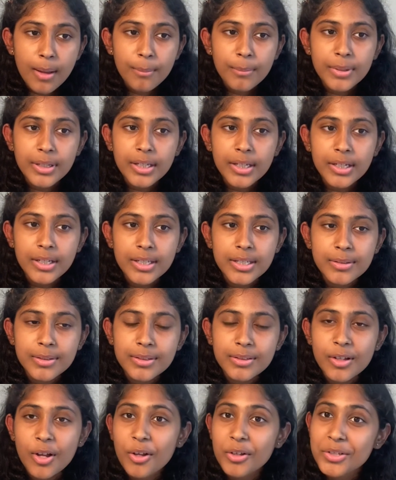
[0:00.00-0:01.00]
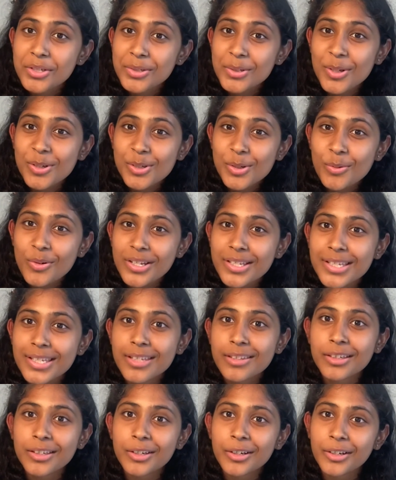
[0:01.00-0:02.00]
because colleges also want to see
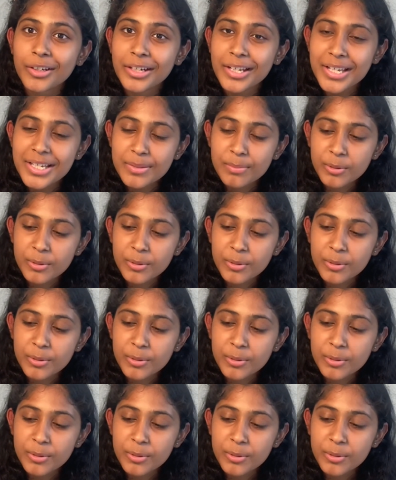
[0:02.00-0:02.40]
that you're a nice